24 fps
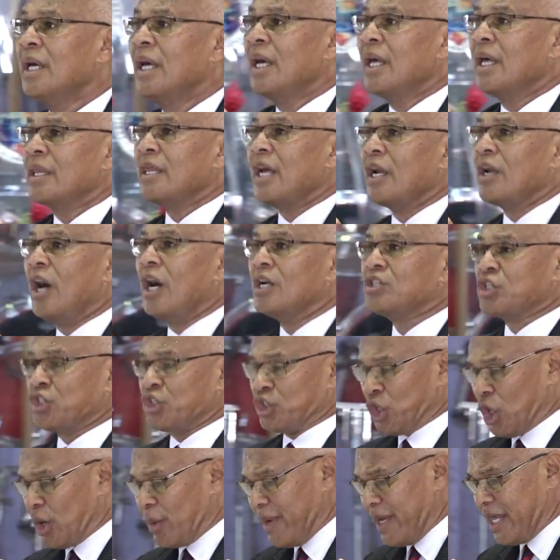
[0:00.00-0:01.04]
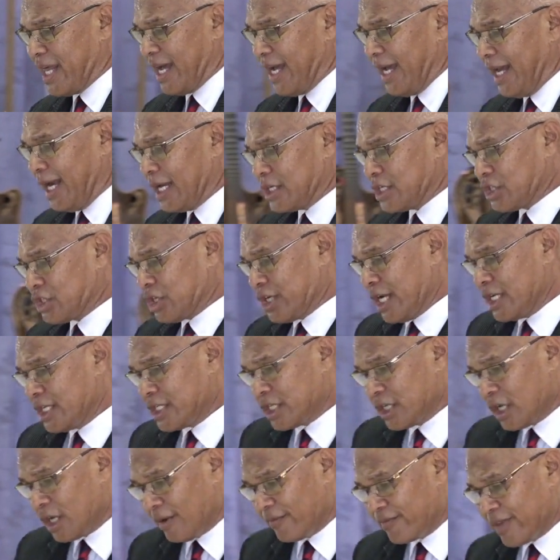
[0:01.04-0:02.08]
The Lord showed me the
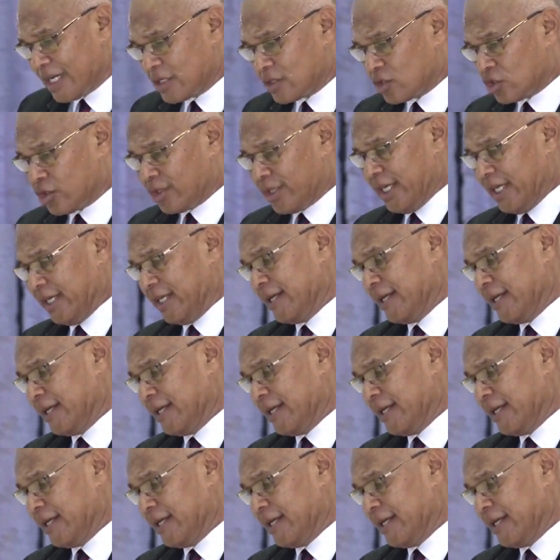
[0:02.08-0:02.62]
illustration of the tree.